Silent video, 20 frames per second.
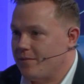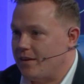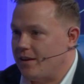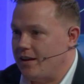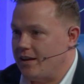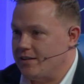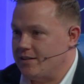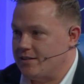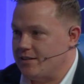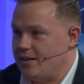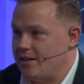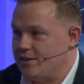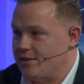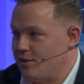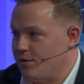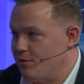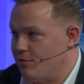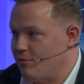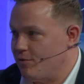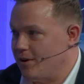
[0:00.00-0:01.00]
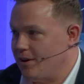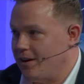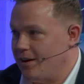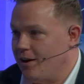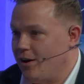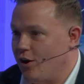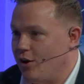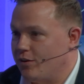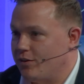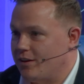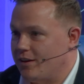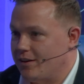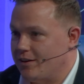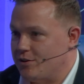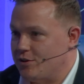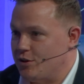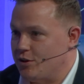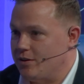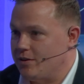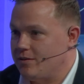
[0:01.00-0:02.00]
is a really hard thing
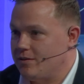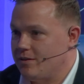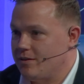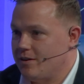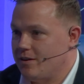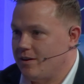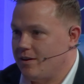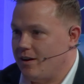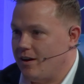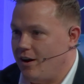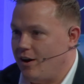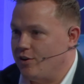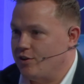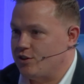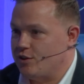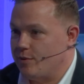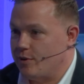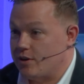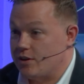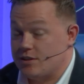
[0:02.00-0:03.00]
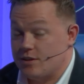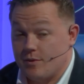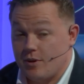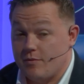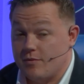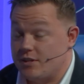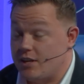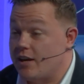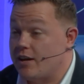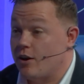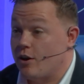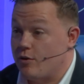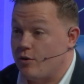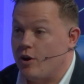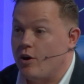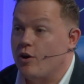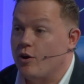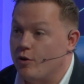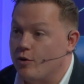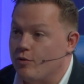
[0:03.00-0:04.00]
to answer, because sometimes they don't
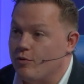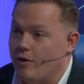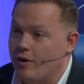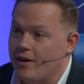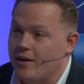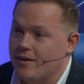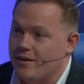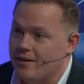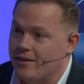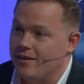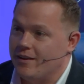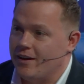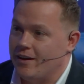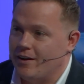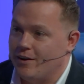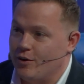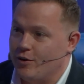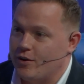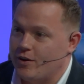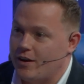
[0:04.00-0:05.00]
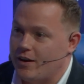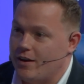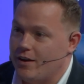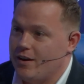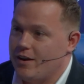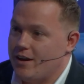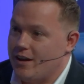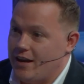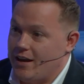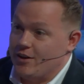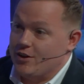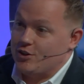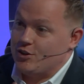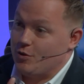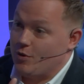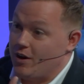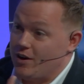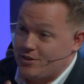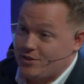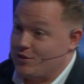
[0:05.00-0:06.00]
know, right? And they look
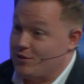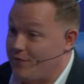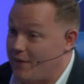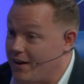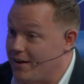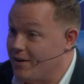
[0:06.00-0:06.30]
into us as vendors.